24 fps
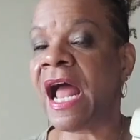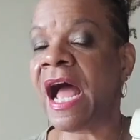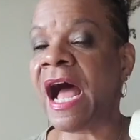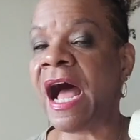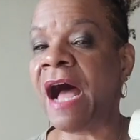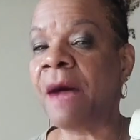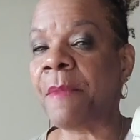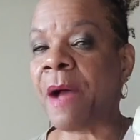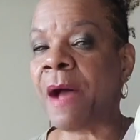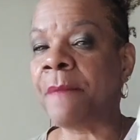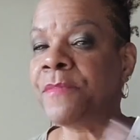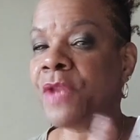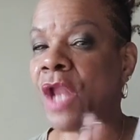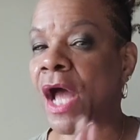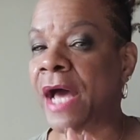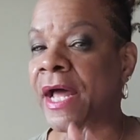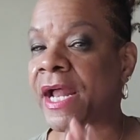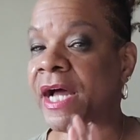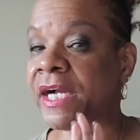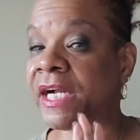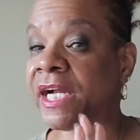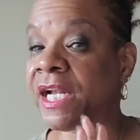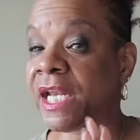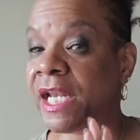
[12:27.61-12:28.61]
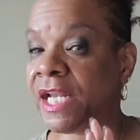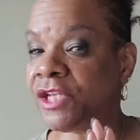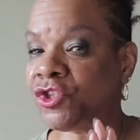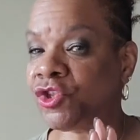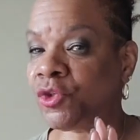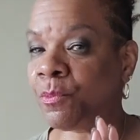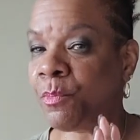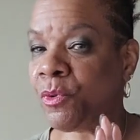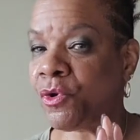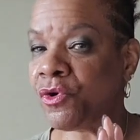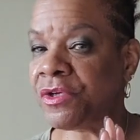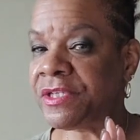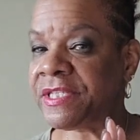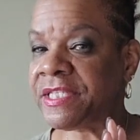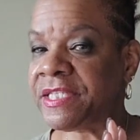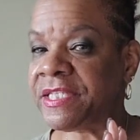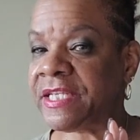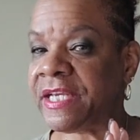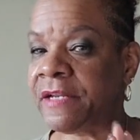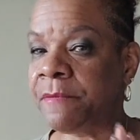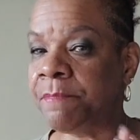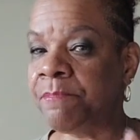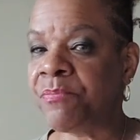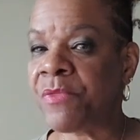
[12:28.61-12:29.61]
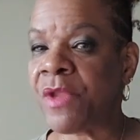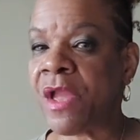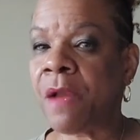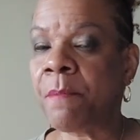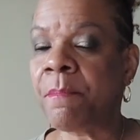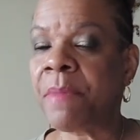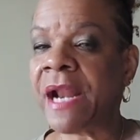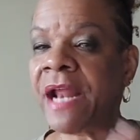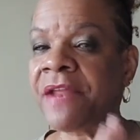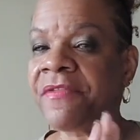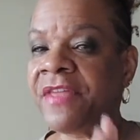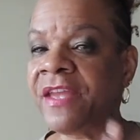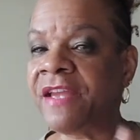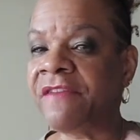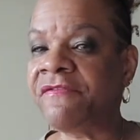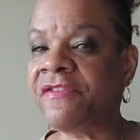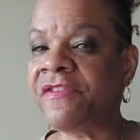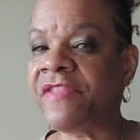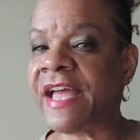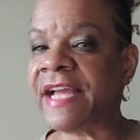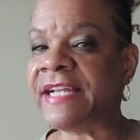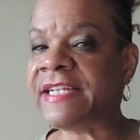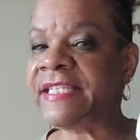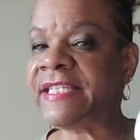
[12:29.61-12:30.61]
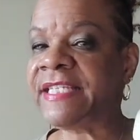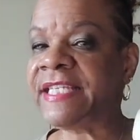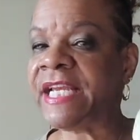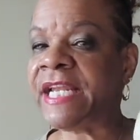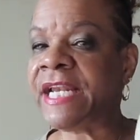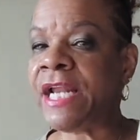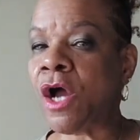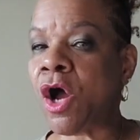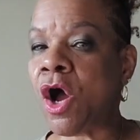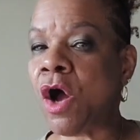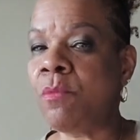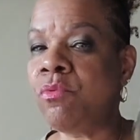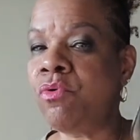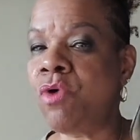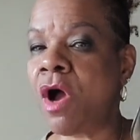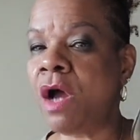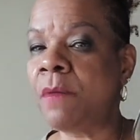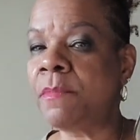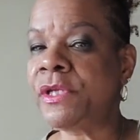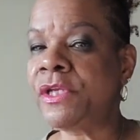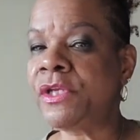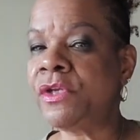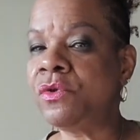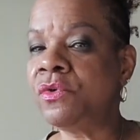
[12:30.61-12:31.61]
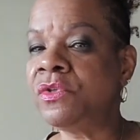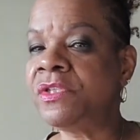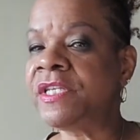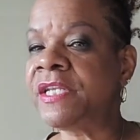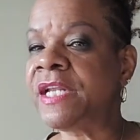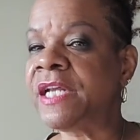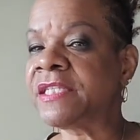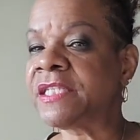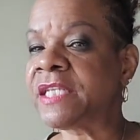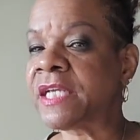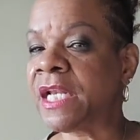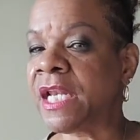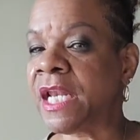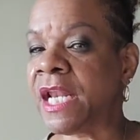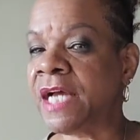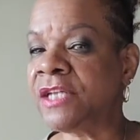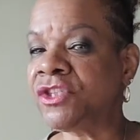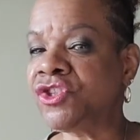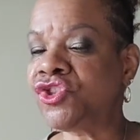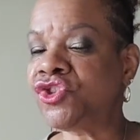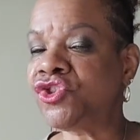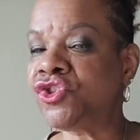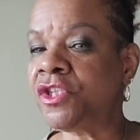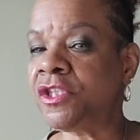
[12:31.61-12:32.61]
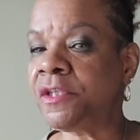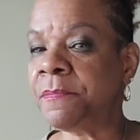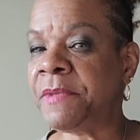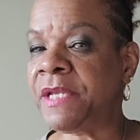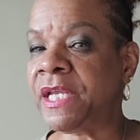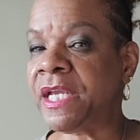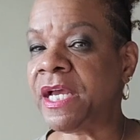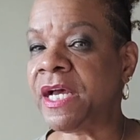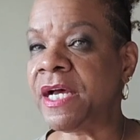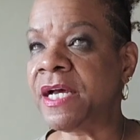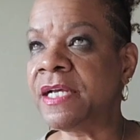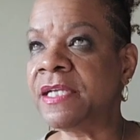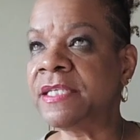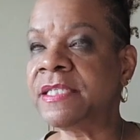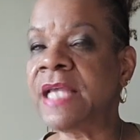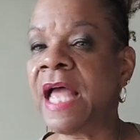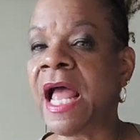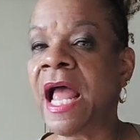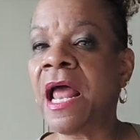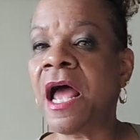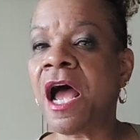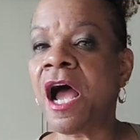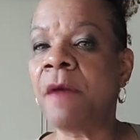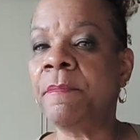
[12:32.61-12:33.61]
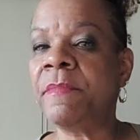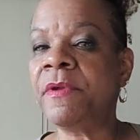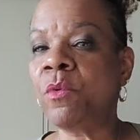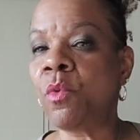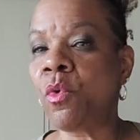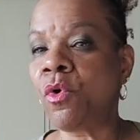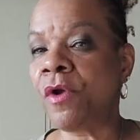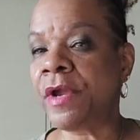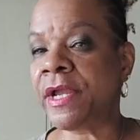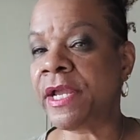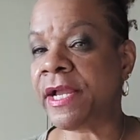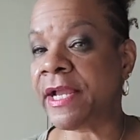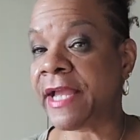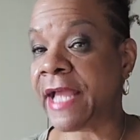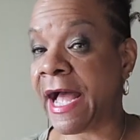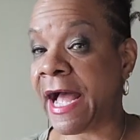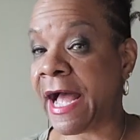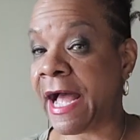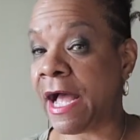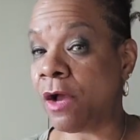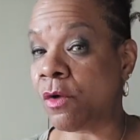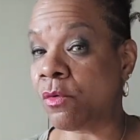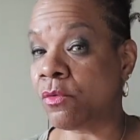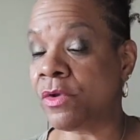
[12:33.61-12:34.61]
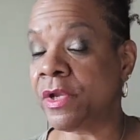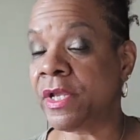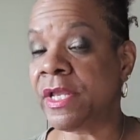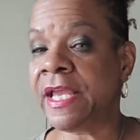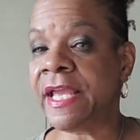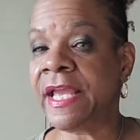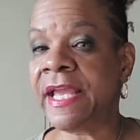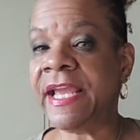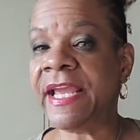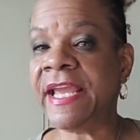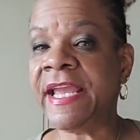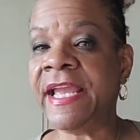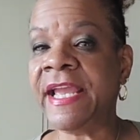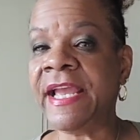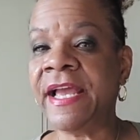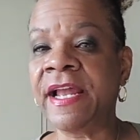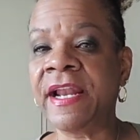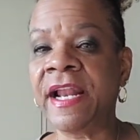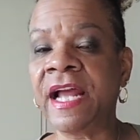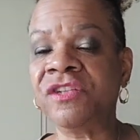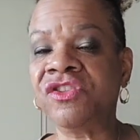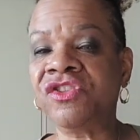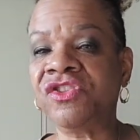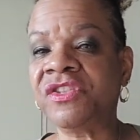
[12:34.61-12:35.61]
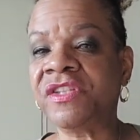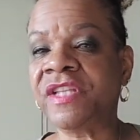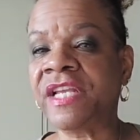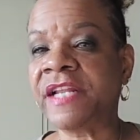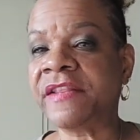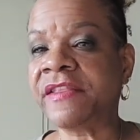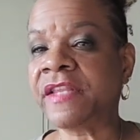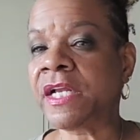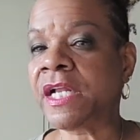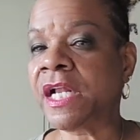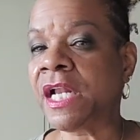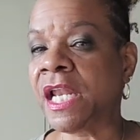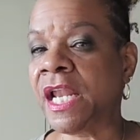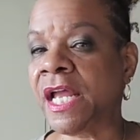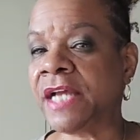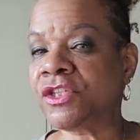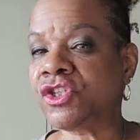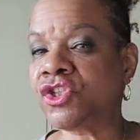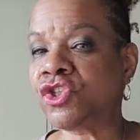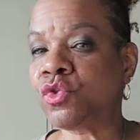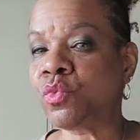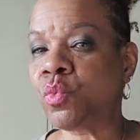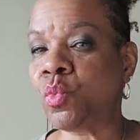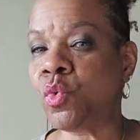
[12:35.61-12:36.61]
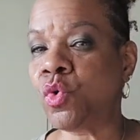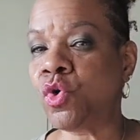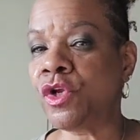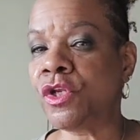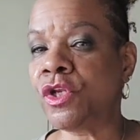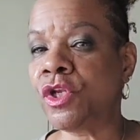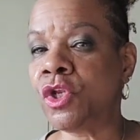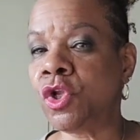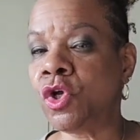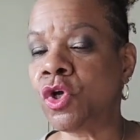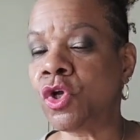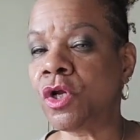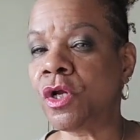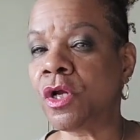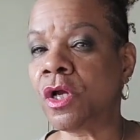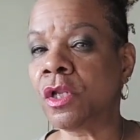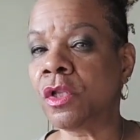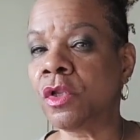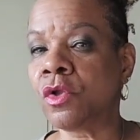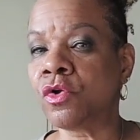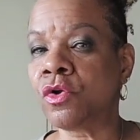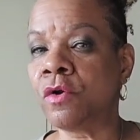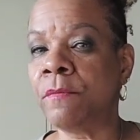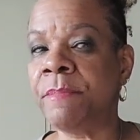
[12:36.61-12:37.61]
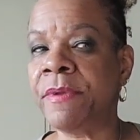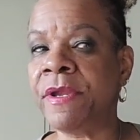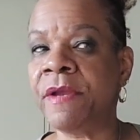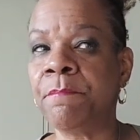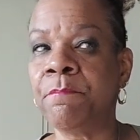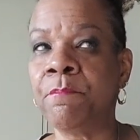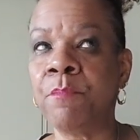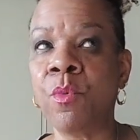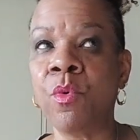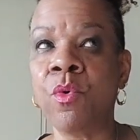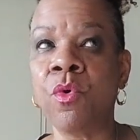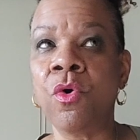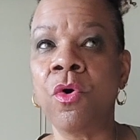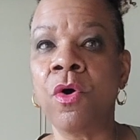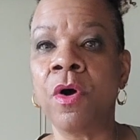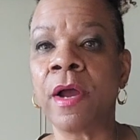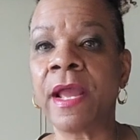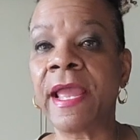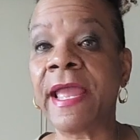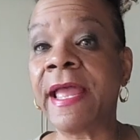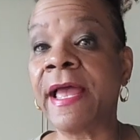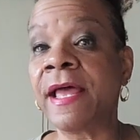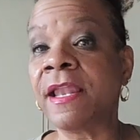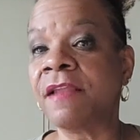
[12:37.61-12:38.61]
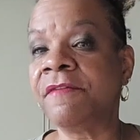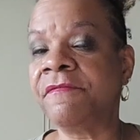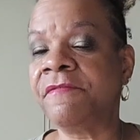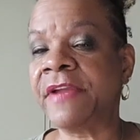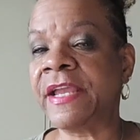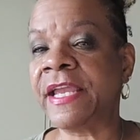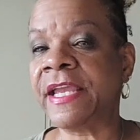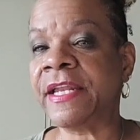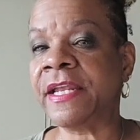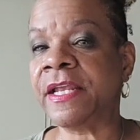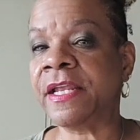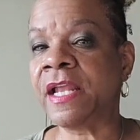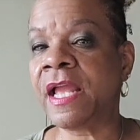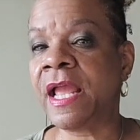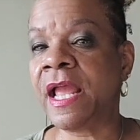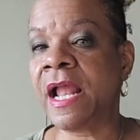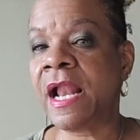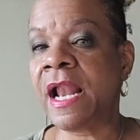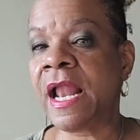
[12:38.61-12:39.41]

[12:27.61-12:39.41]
I'm not a clutch person, but I think for that dinner I'll probably use it as a clutch just because I'll be wearing a gown, and I just think the clutch would look a little bit more elevated.